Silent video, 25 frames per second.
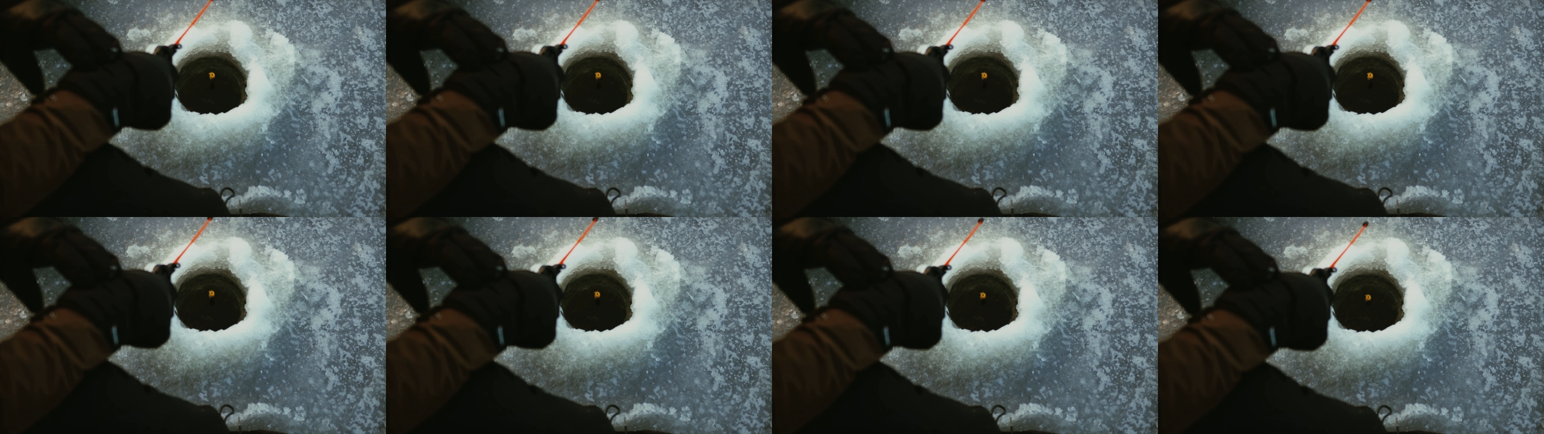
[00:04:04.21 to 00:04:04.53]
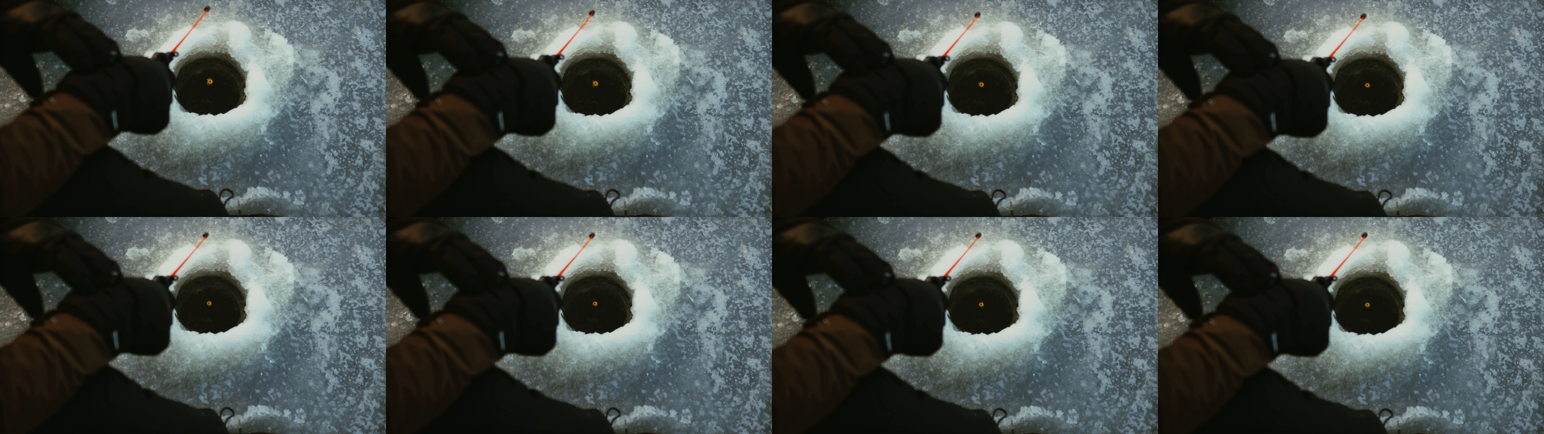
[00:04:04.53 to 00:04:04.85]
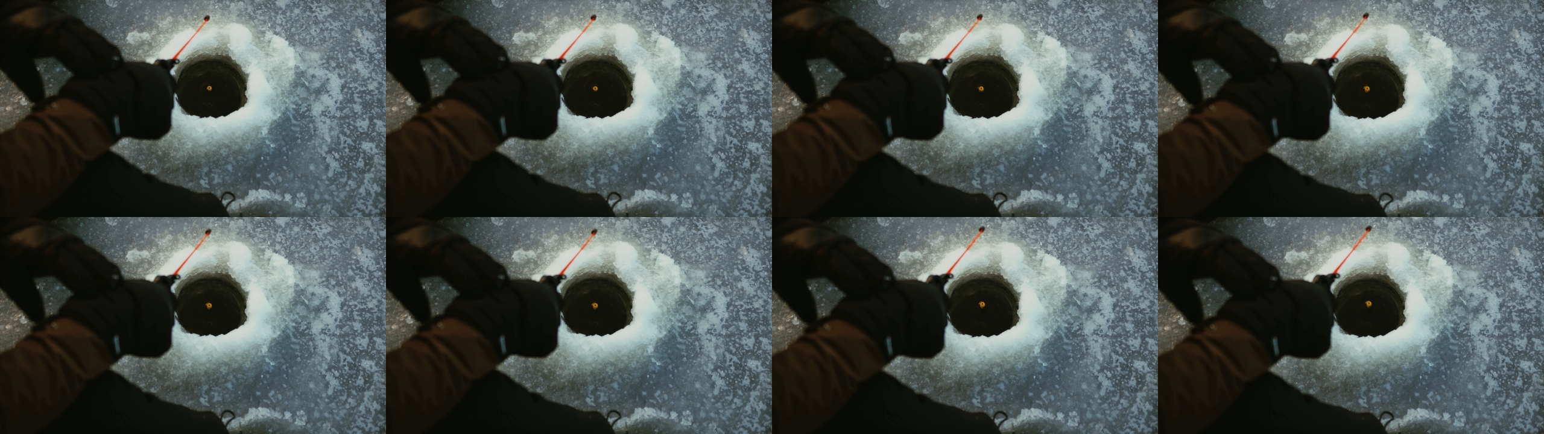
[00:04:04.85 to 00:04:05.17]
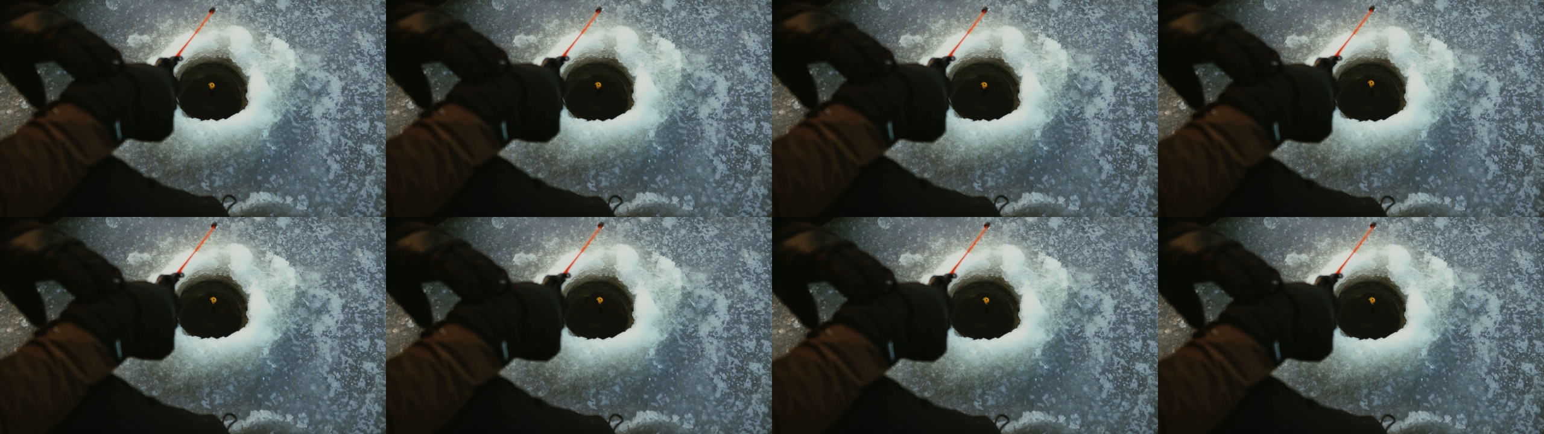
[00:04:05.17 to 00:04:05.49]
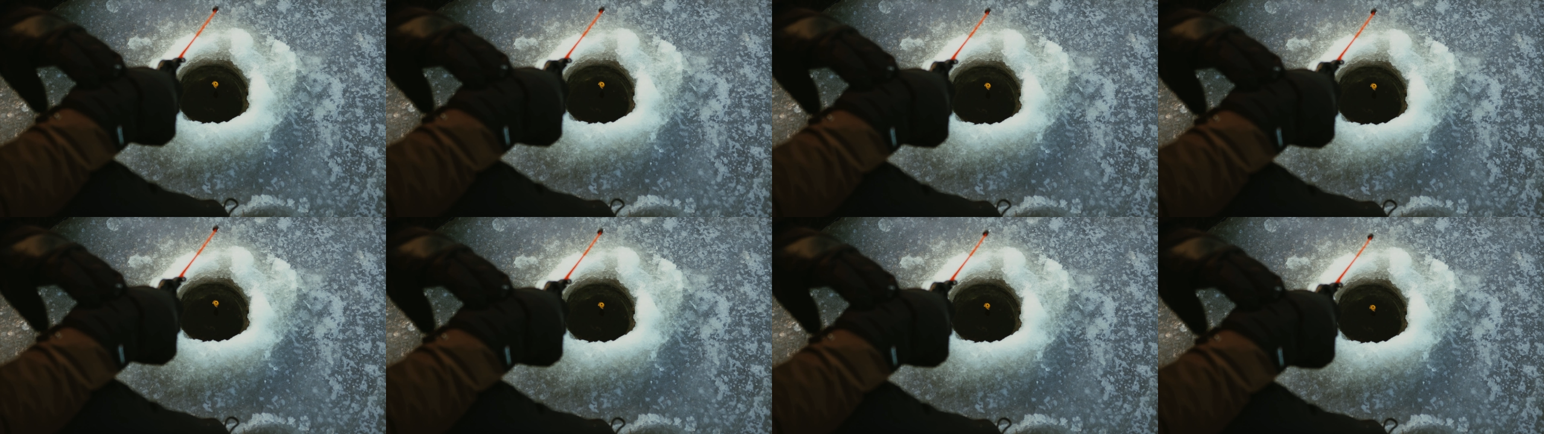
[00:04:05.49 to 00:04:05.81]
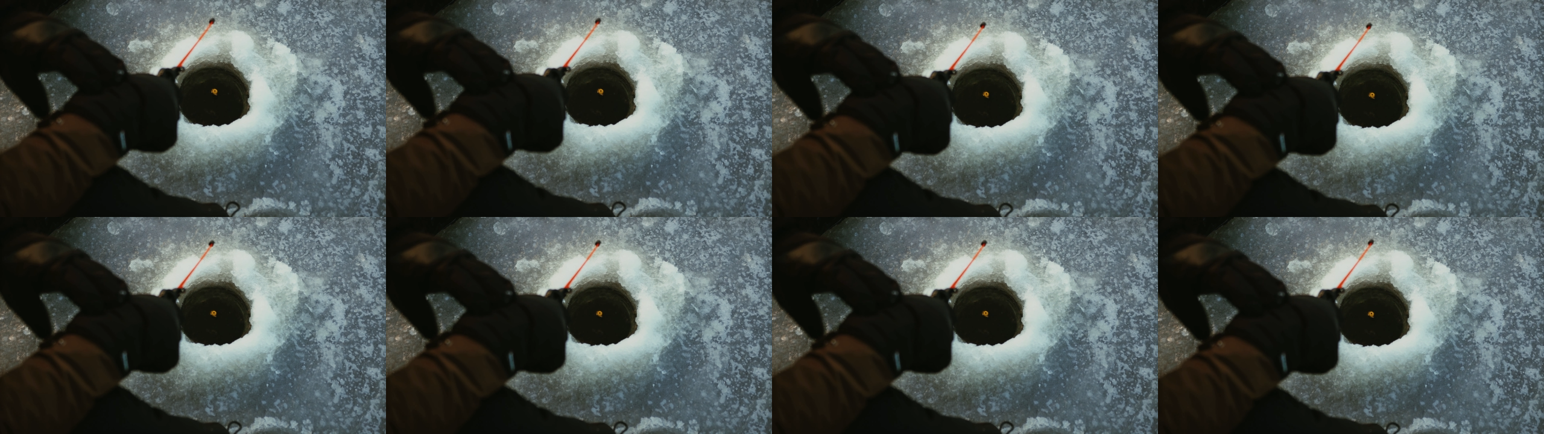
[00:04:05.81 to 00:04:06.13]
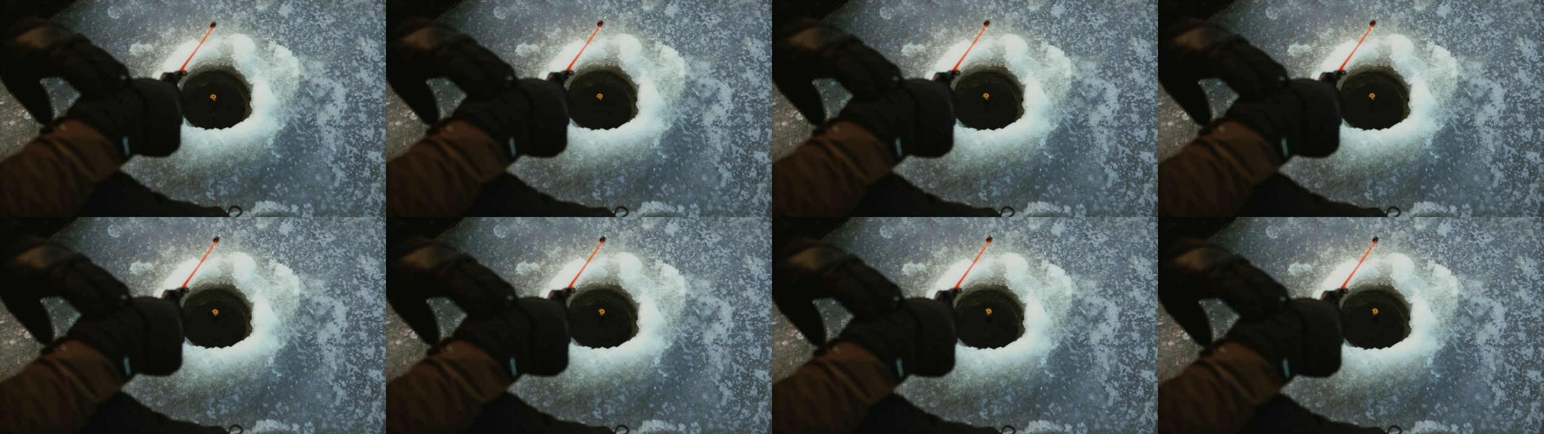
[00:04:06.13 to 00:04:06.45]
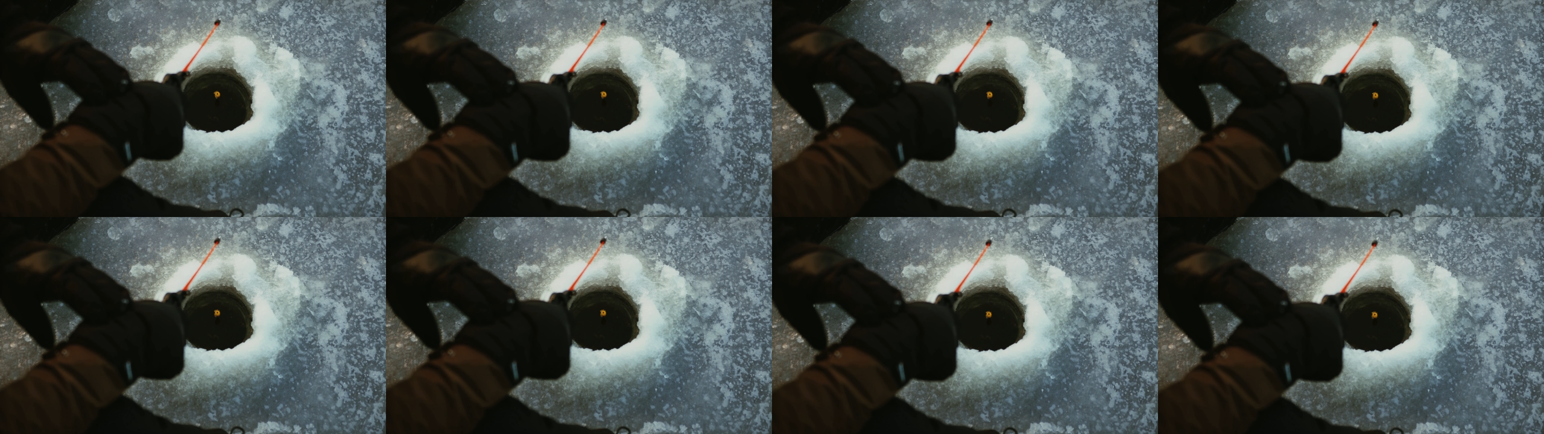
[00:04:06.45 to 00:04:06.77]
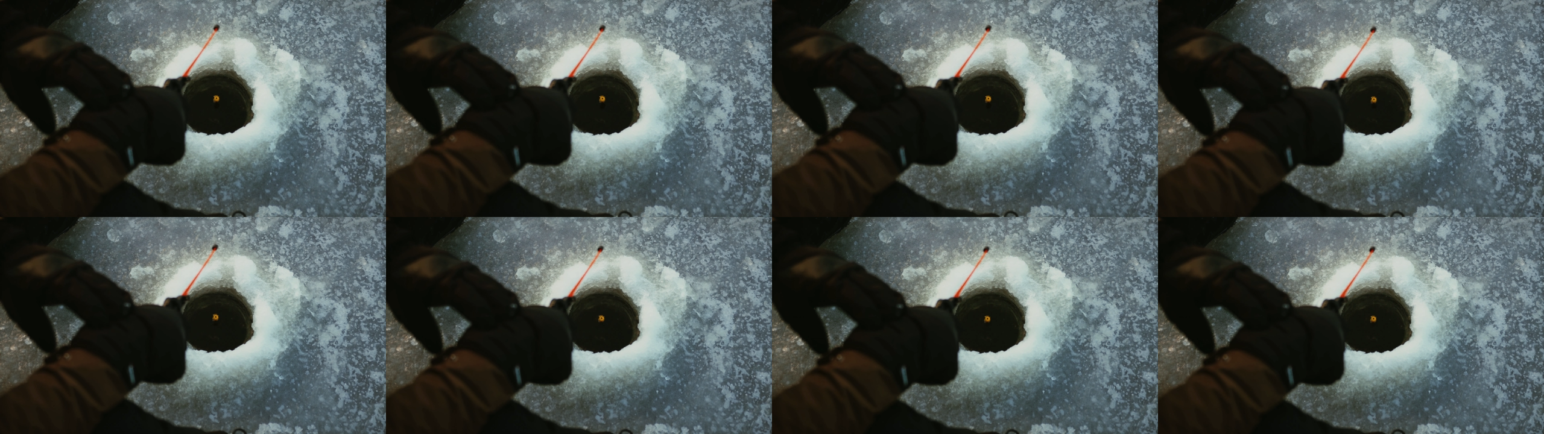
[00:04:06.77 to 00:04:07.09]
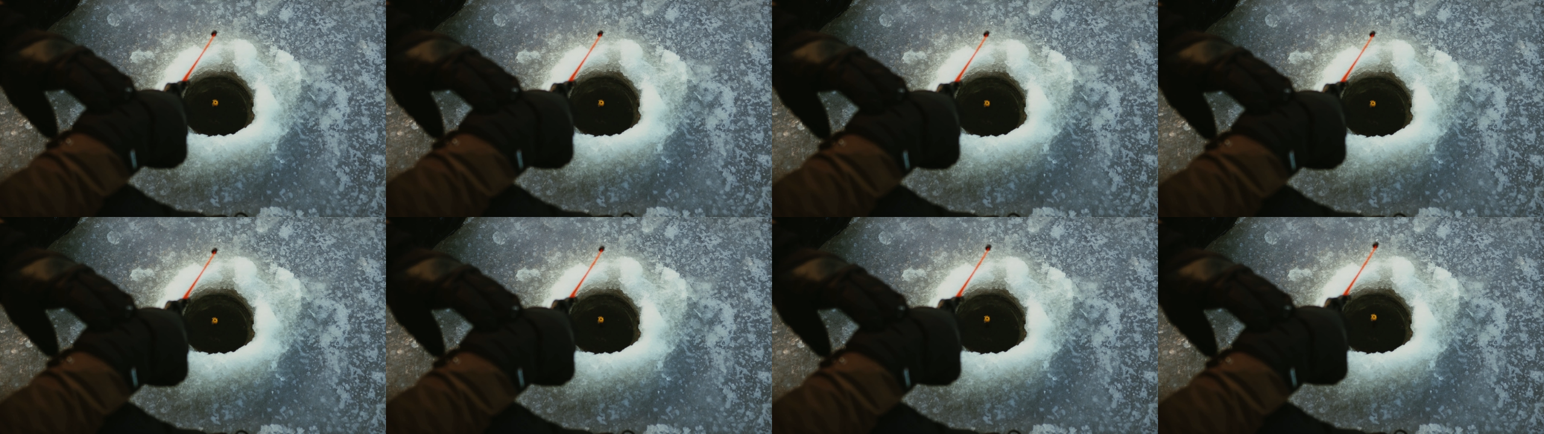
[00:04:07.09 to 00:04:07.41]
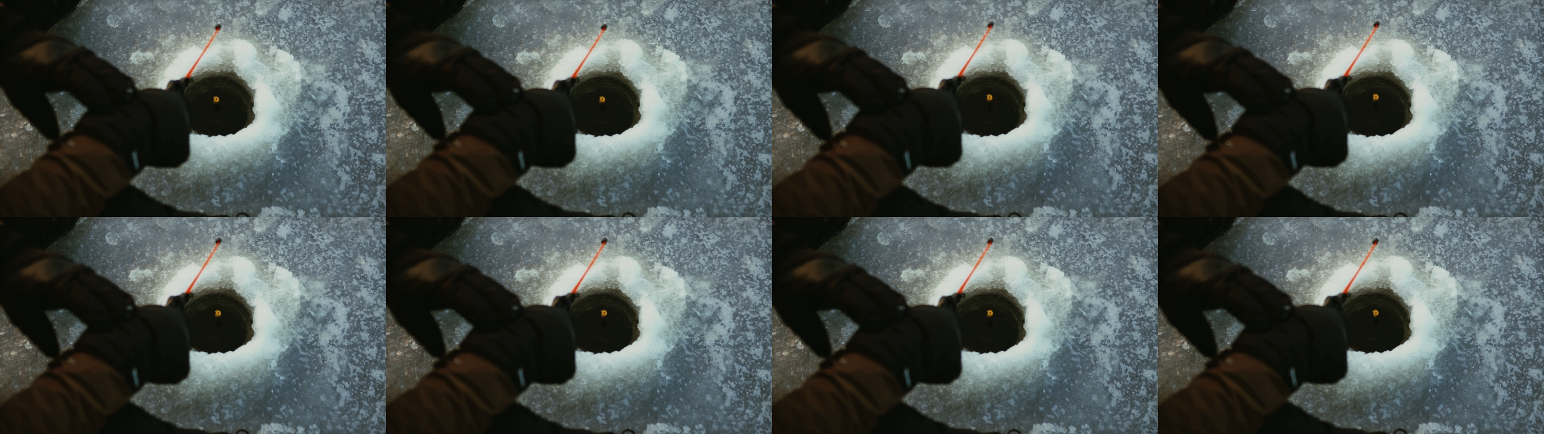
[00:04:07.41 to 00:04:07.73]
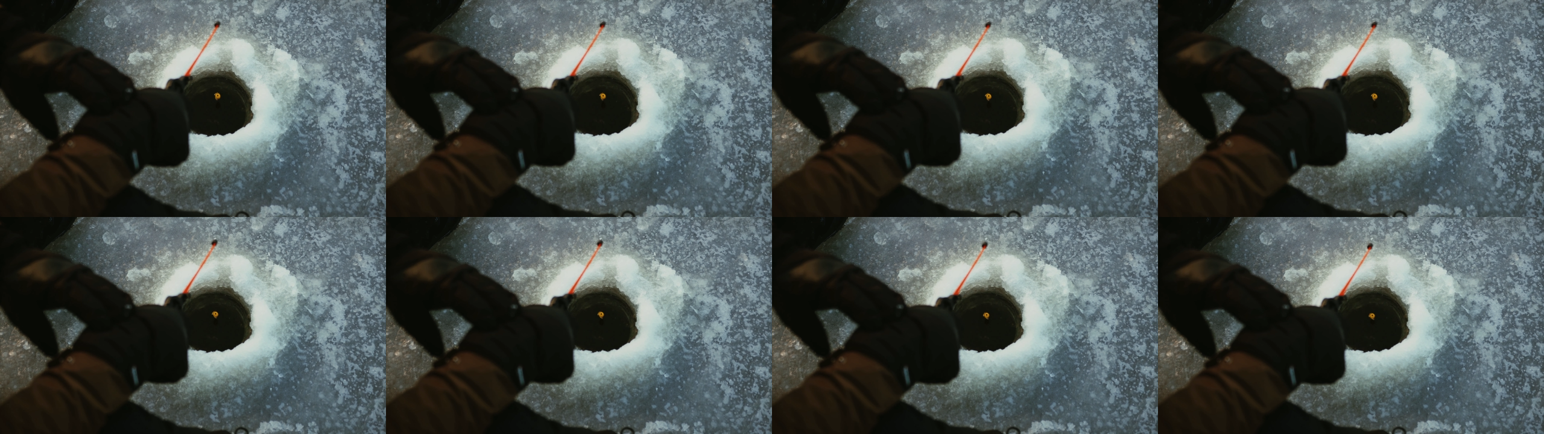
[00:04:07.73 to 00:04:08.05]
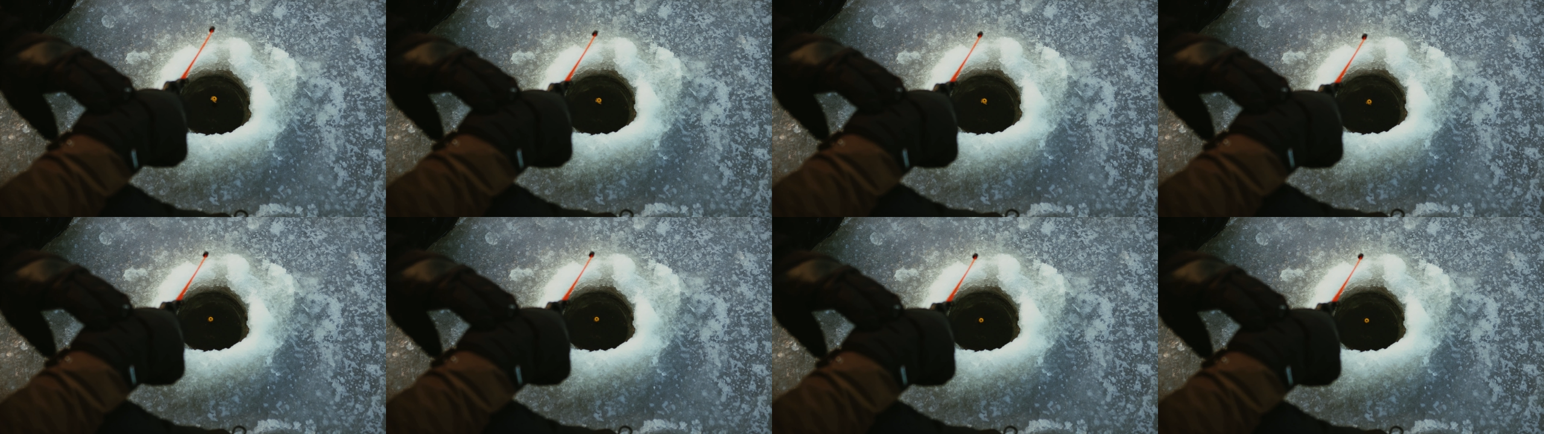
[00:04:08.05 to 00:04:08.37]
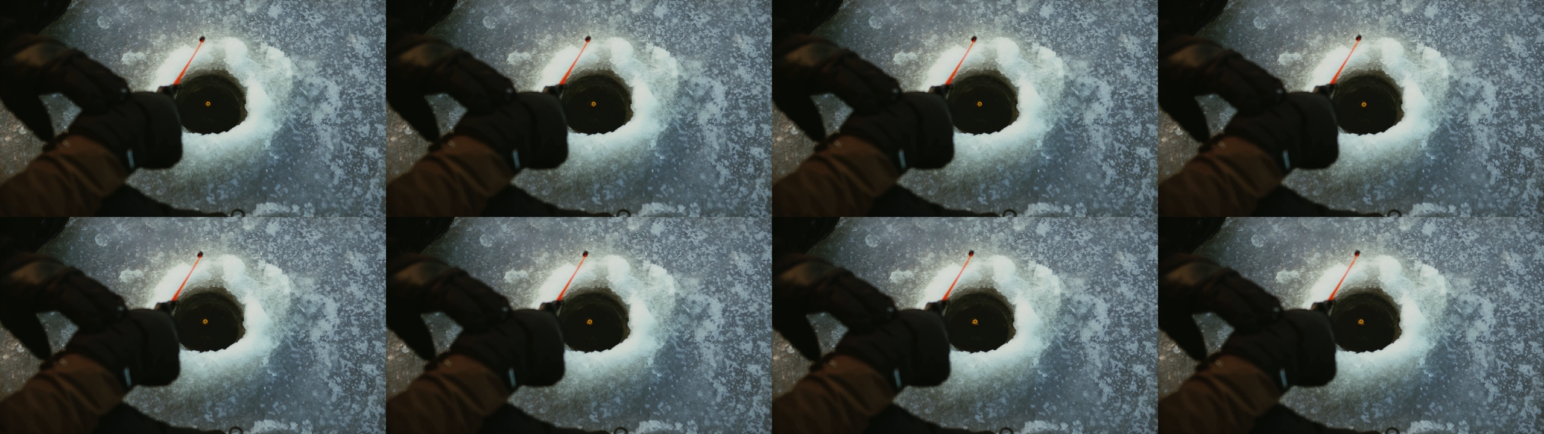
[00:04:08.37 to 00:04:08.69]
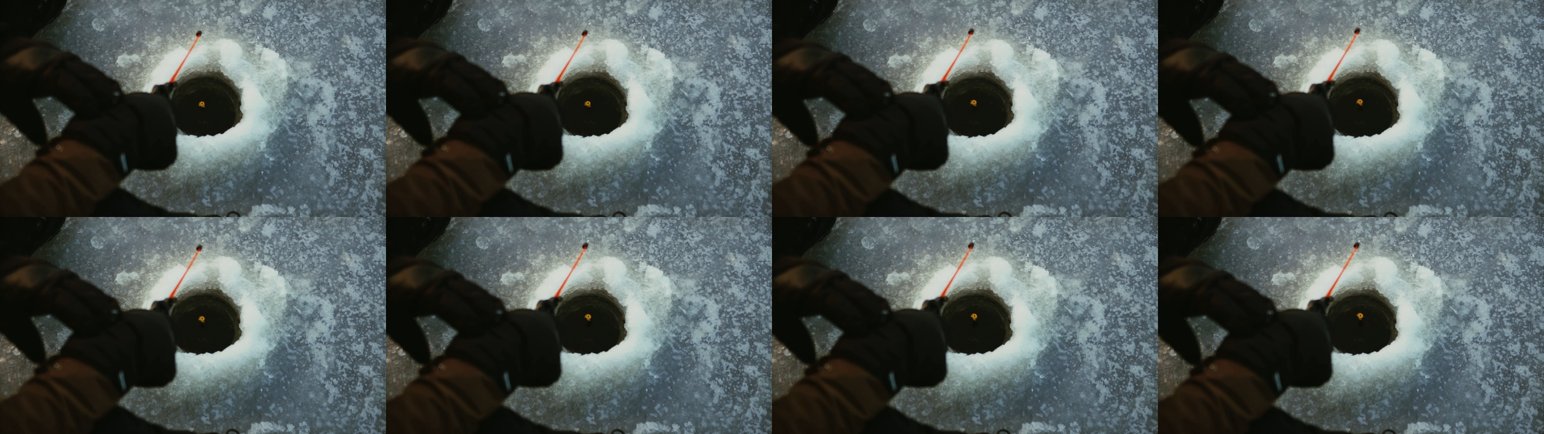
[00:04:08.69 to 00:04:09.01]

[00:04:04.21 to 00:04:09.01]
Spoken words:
[unreadable: no face in view]